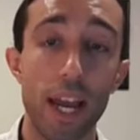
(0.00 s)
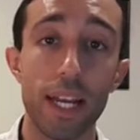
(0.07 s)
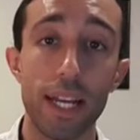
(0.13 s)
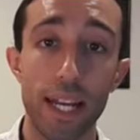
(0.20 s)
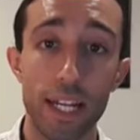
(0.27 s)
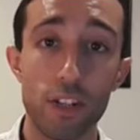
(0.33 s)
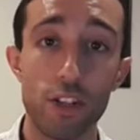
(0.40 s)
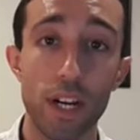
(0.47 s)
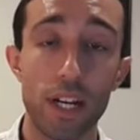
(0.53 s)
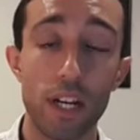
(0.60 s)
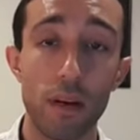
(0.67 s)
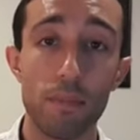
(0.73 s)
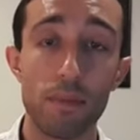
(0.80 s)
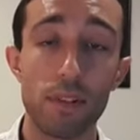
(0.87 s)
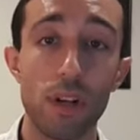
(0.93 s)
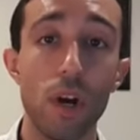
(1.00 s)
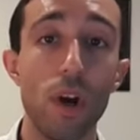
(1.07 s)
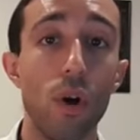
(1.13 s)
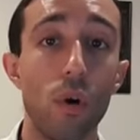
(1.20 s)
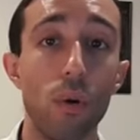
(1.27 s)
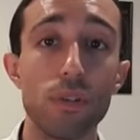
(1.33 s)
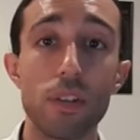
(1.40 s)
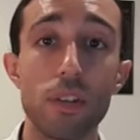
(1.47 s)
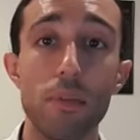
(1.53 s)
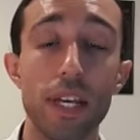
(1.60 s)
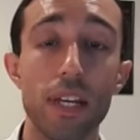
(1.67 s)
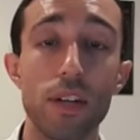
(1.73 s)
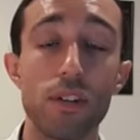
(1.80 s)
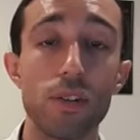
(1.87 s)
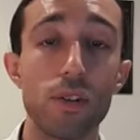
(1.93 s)
and getting checkups. Also
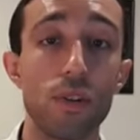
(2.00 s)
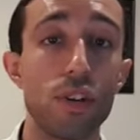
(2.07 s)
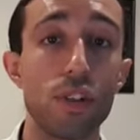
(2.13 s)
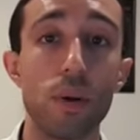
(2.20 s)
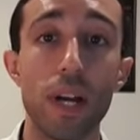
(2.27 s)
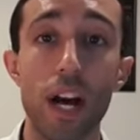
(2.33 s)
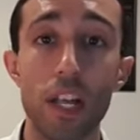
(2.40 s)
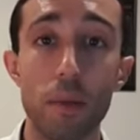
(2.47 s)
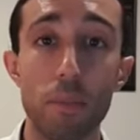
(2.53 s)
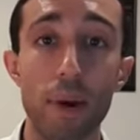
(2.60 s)
making sure you're doing other